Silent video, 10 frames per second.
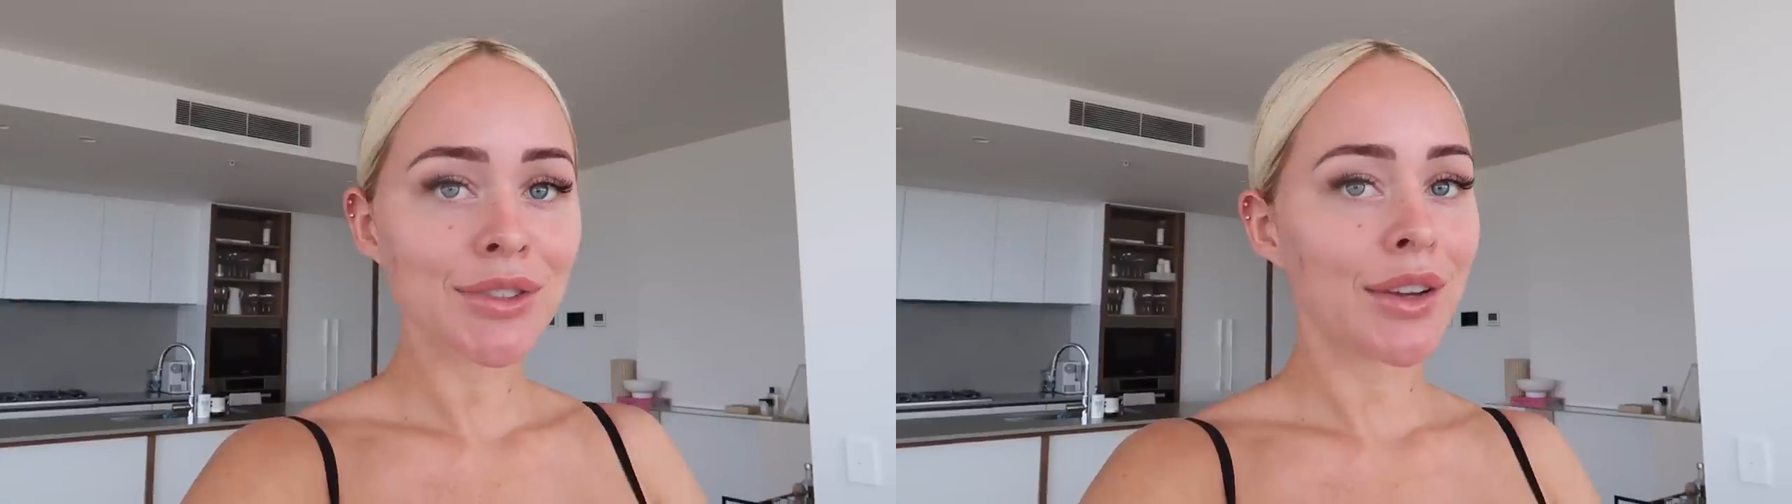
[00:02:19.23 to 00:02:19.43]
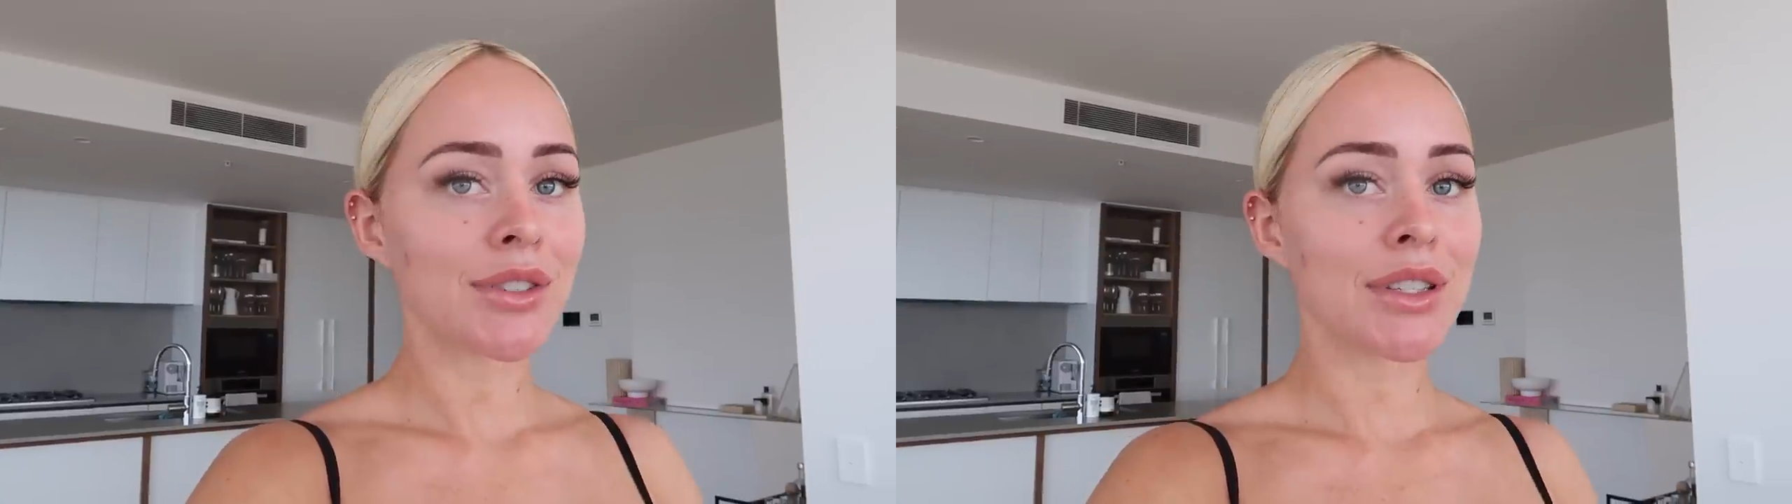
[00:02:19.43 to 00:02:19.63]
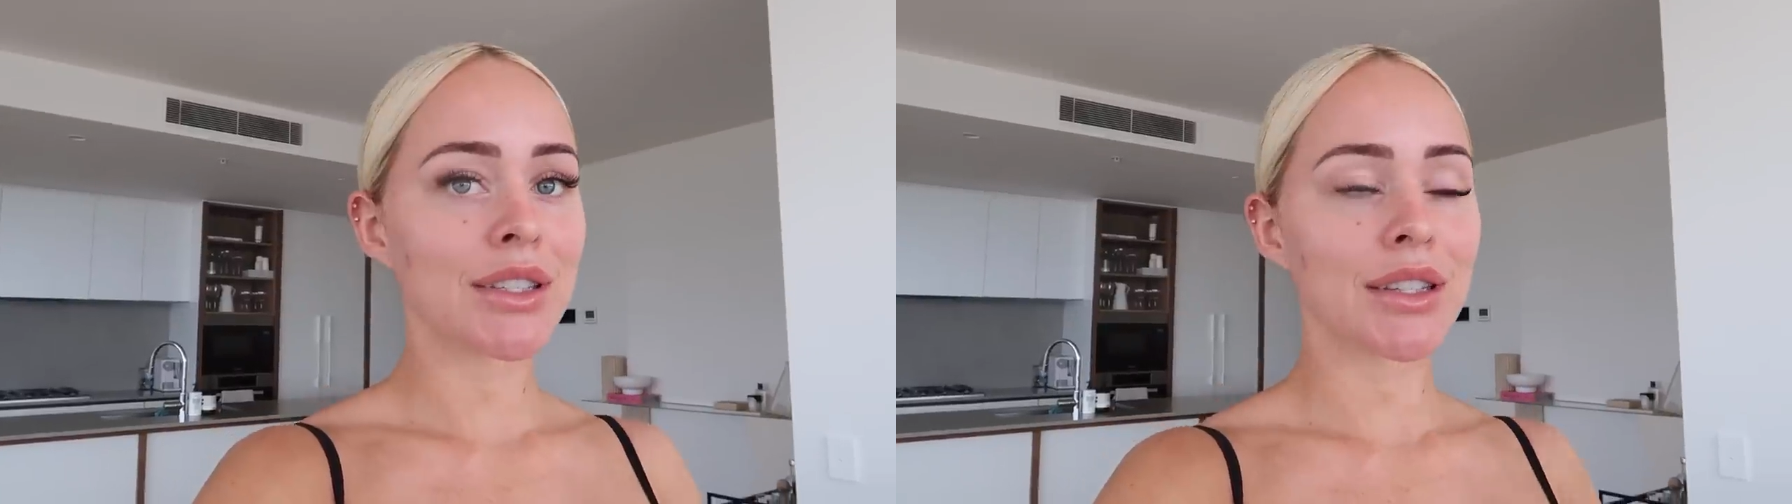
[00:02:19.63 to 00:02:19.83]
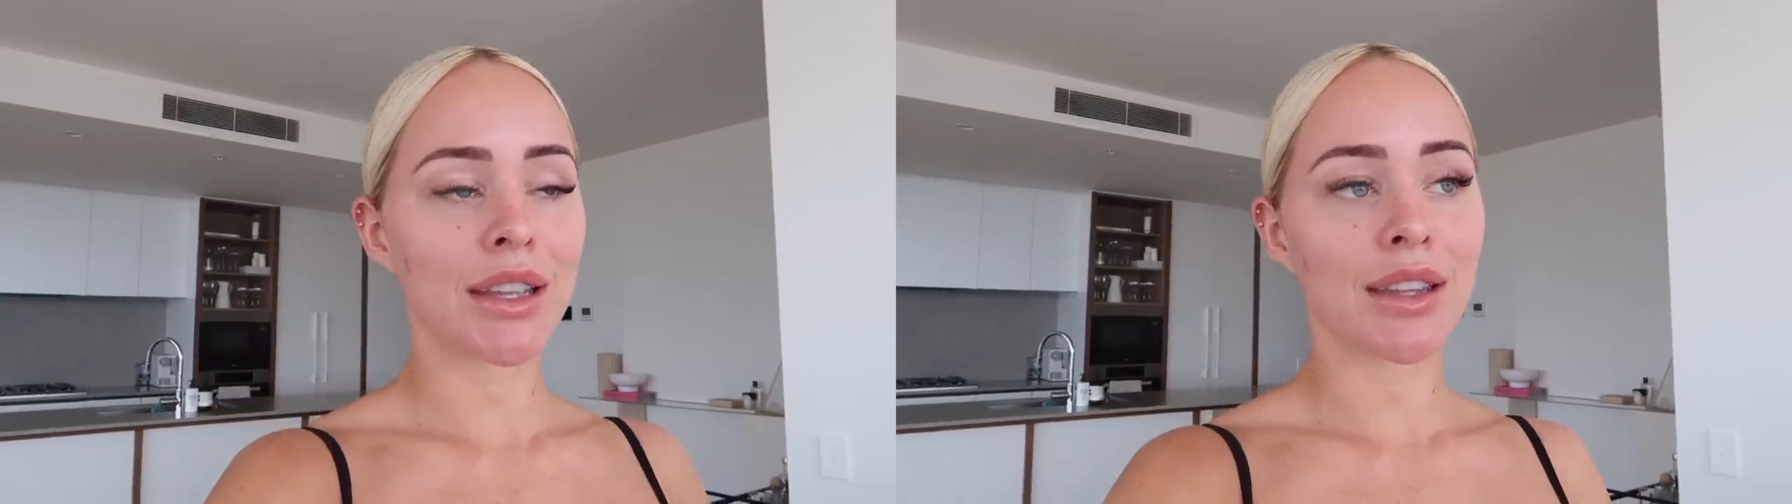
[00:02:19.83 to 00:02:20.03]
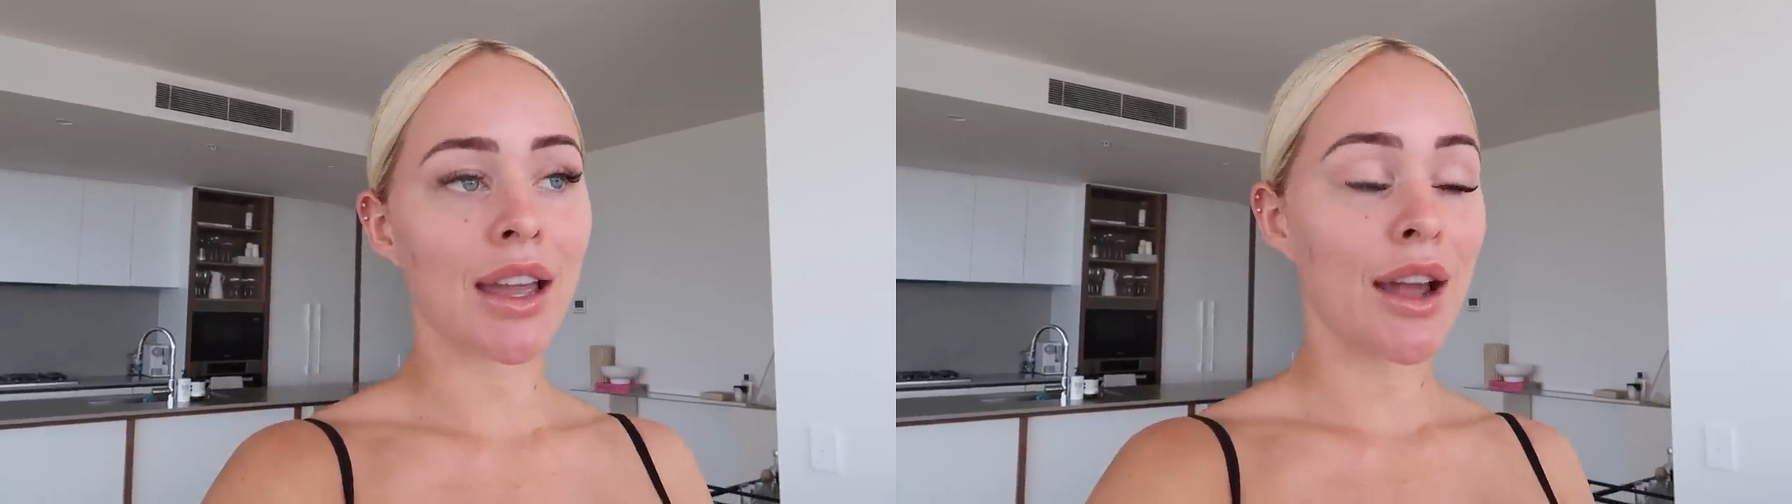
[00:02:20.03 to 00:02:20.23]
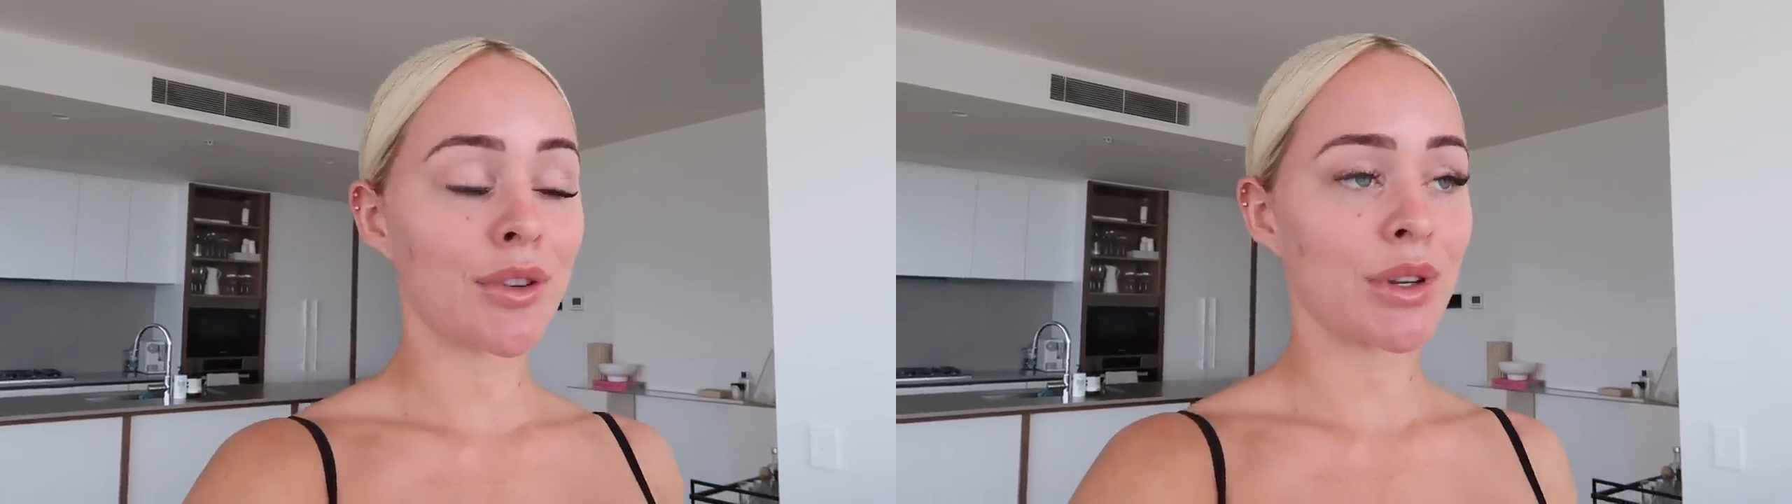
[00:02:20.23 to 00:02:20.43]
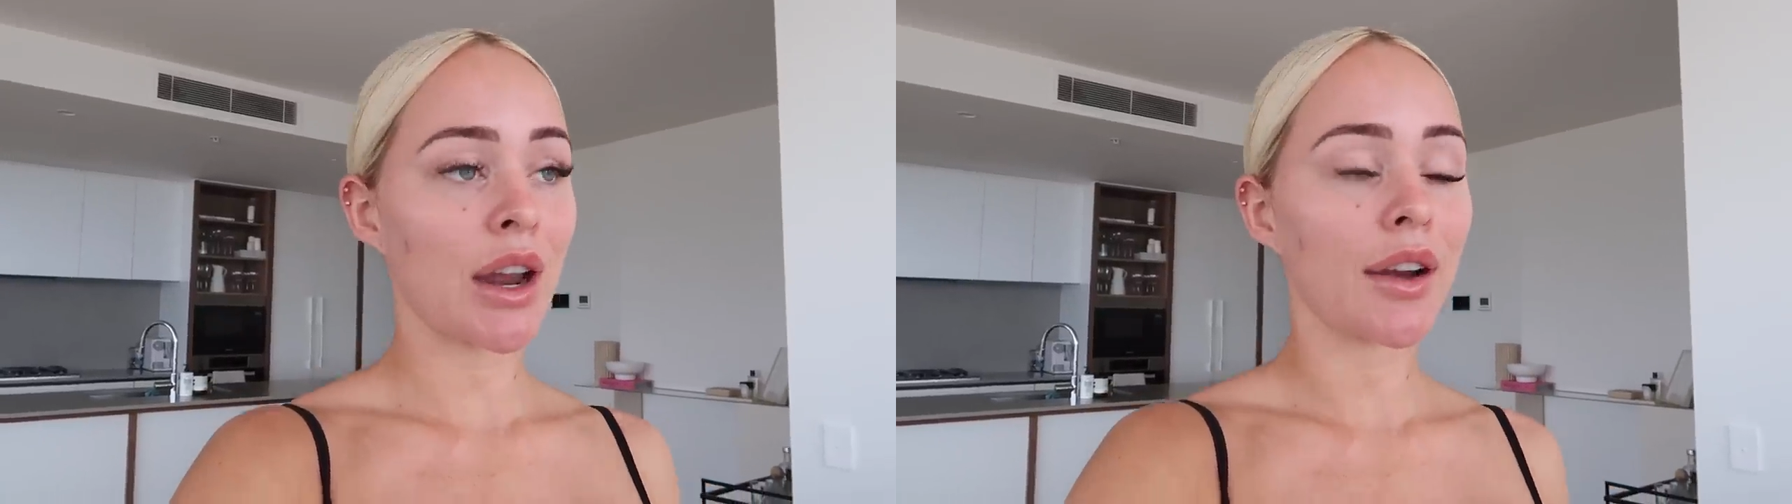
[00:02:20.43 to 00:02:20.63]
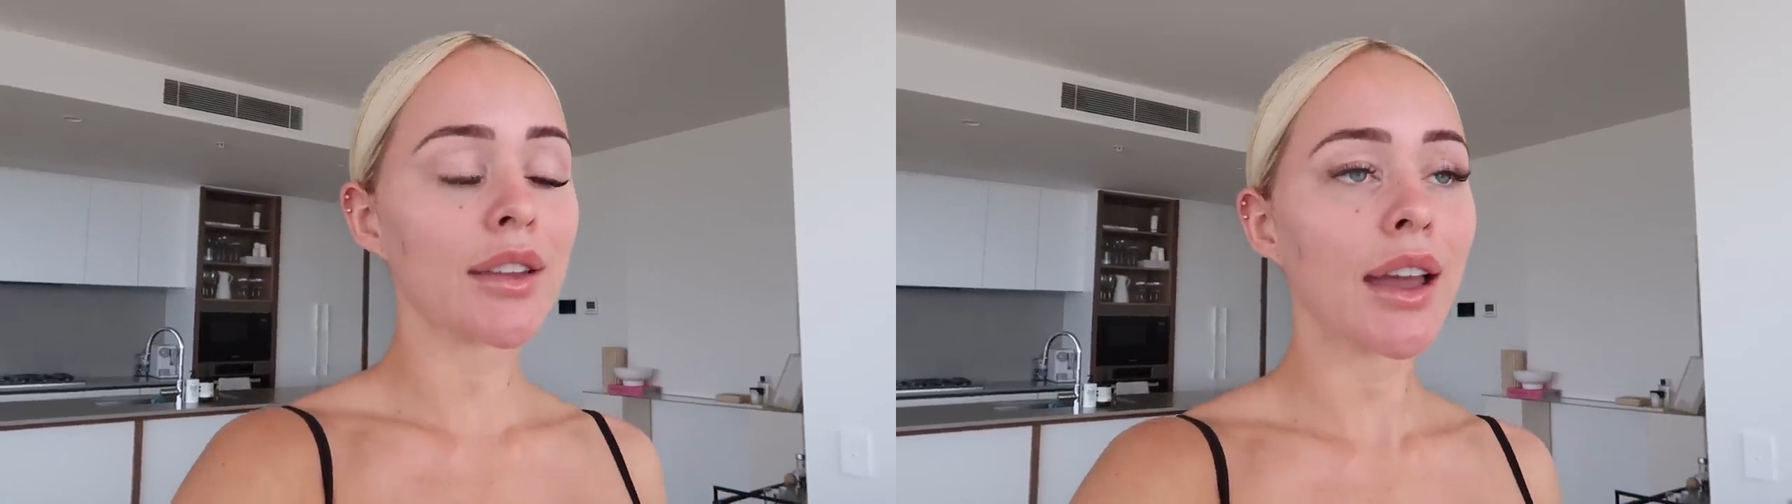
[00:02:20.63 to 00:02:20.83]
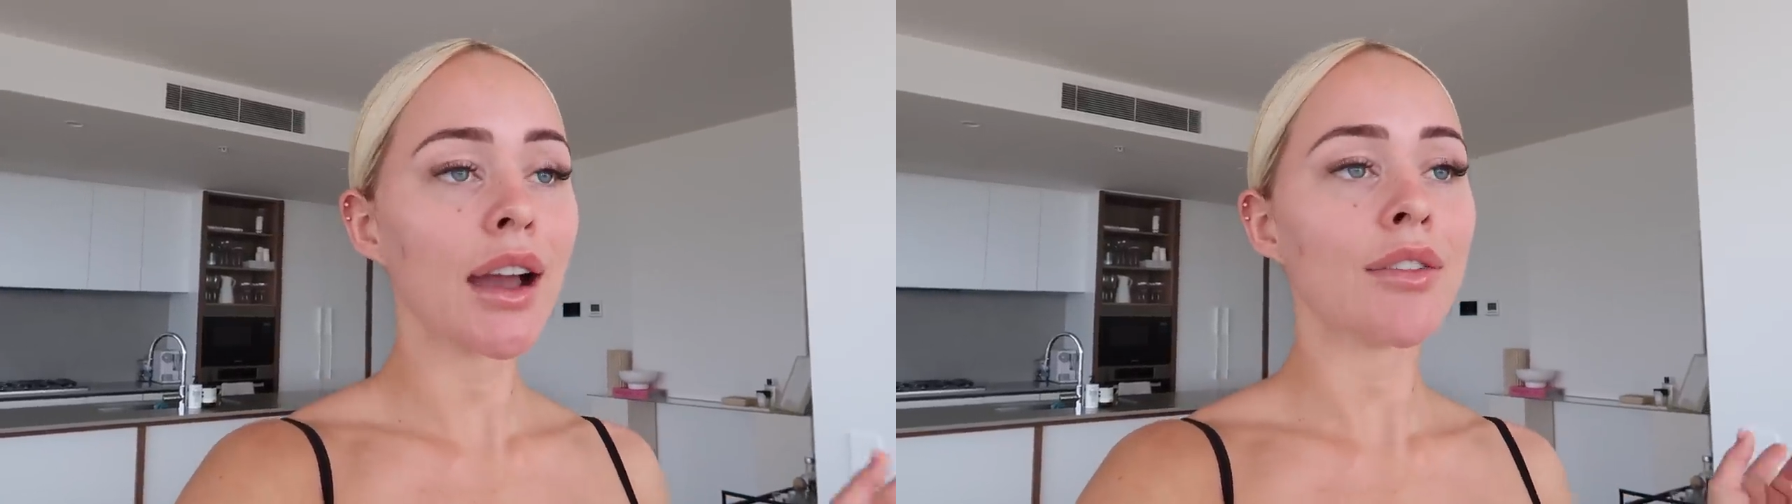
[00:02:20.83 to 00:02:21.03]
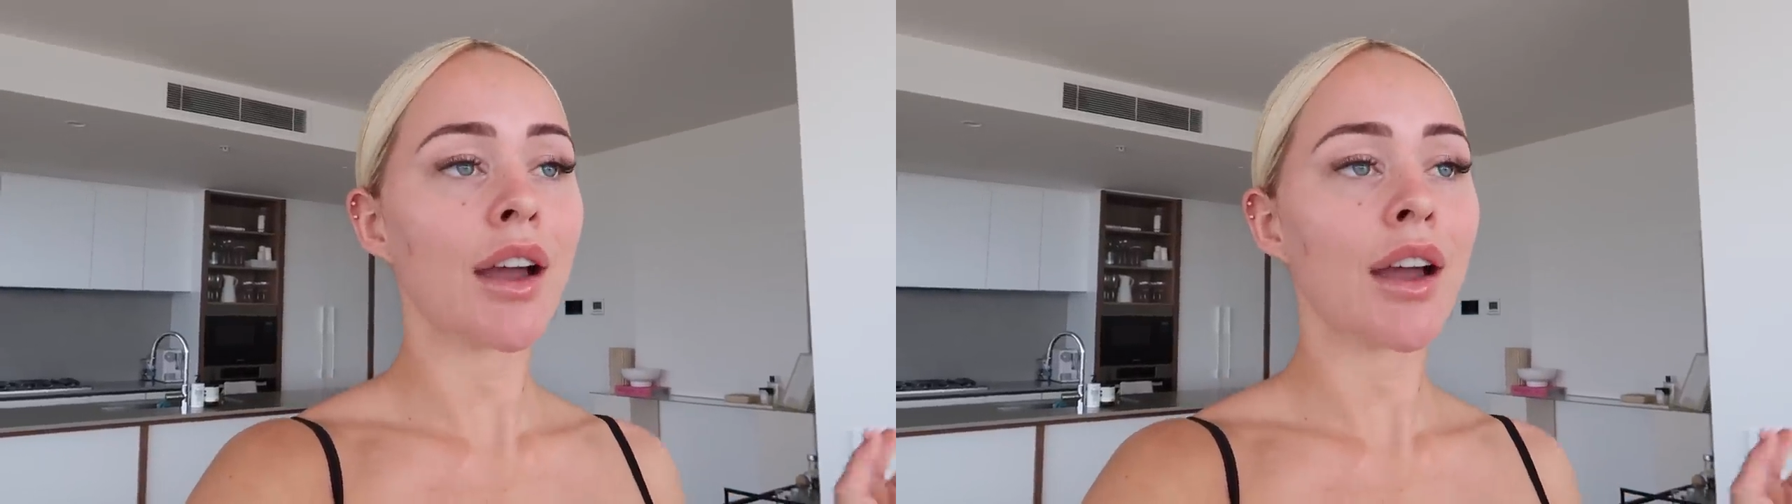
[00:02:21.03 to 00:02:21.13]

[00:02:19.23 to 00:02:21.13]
the couch we currently have,